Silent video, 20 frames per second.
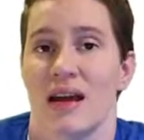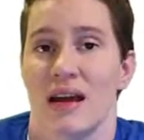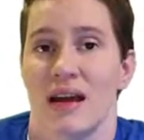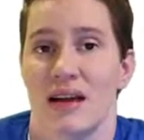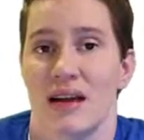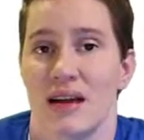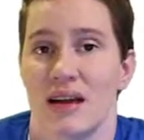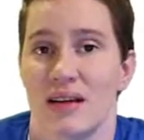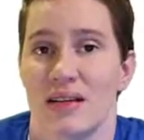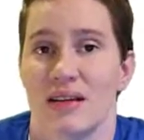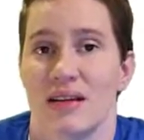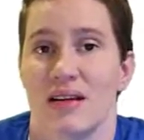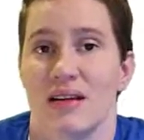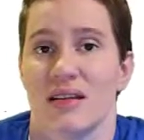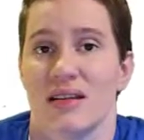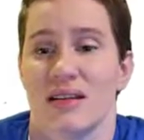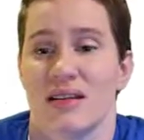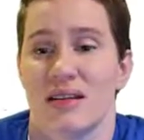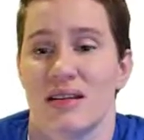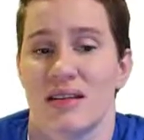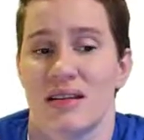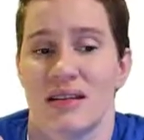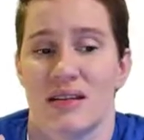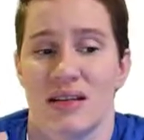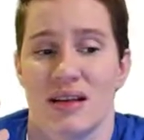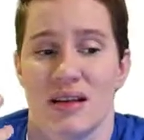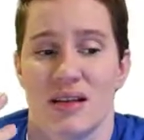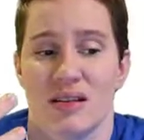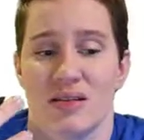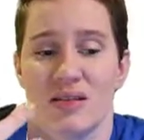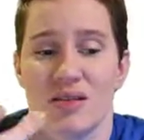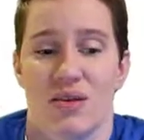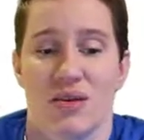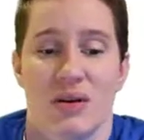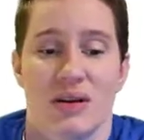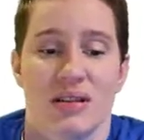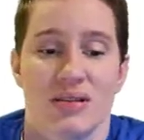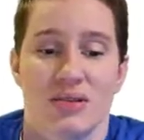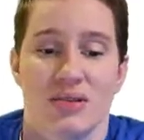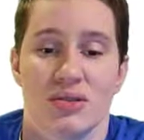and it is
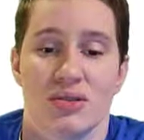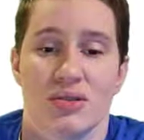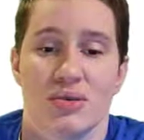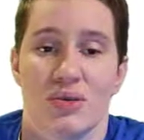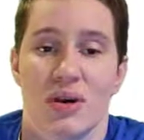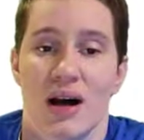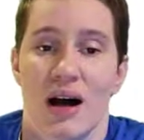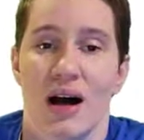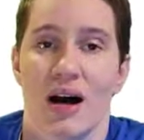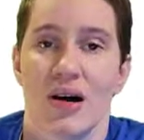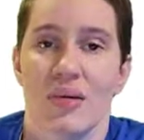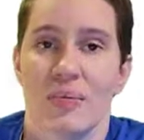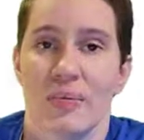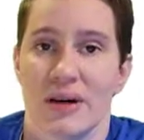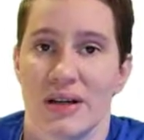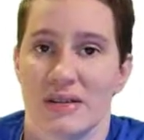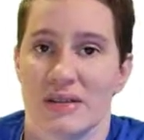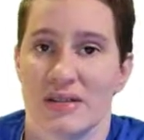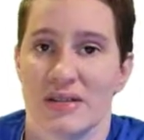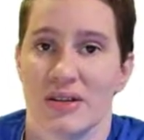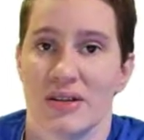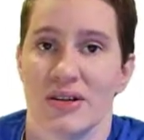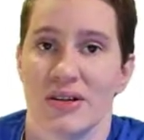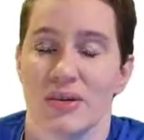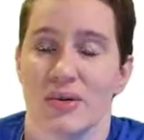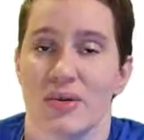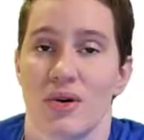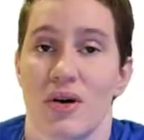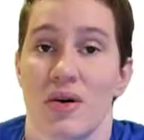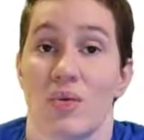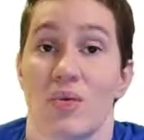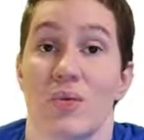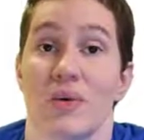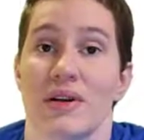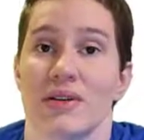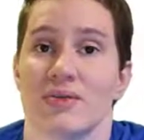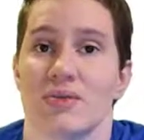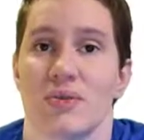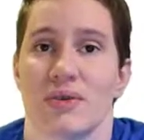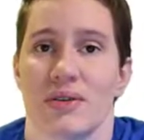going to help us know
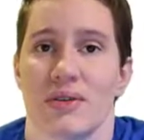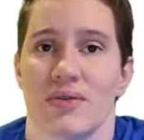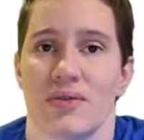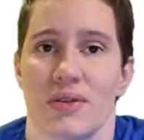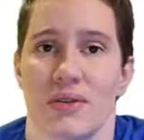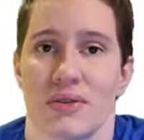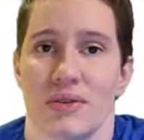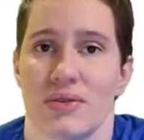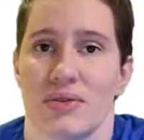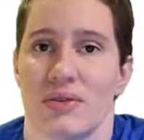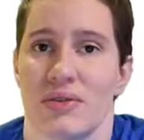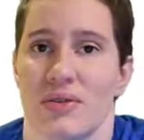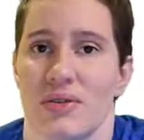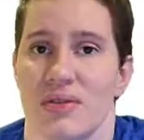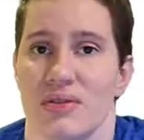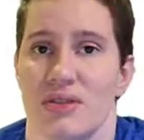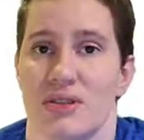which one of those